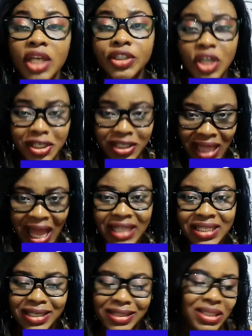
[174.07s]
Just
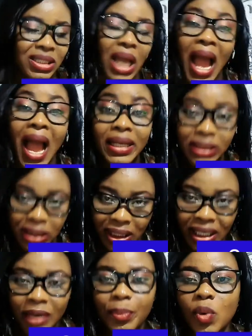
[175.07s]
start it and
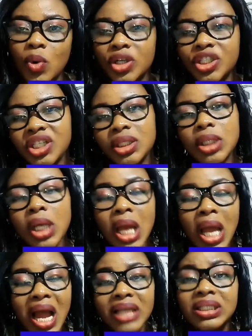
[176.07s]
keep watching
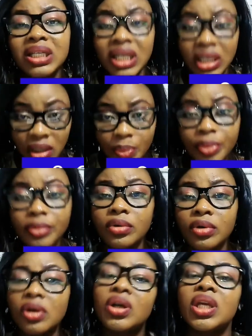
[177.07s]
and keep
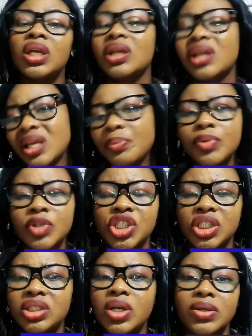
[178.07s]
growing, keep
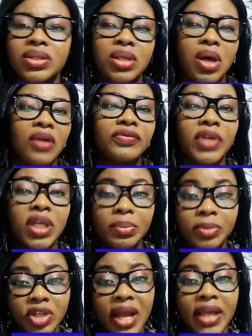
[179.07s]
pushing yourself,
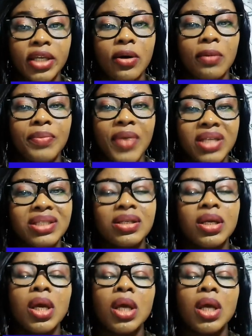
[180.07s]
keep trying your best.